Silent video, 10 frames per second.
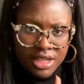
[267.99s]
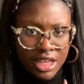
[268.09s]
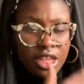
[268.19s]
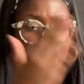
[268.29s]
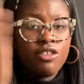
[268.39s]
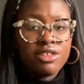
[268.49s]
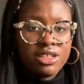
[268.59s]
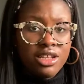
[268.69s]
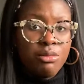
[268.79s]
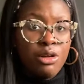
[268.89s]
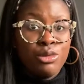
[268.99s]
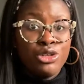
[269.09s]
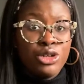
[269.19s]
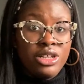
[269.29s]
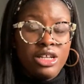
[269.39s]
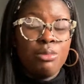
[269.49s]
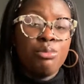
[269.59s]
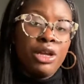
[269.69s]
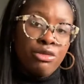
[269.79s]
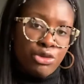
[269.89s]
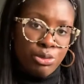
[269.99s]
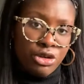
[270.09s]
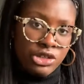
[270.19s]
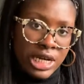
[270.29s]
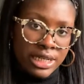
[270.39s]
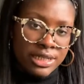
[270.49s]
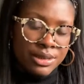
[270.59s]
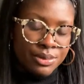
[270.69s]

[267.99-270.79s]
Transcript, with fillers: and then over the summer we're doing a big group project.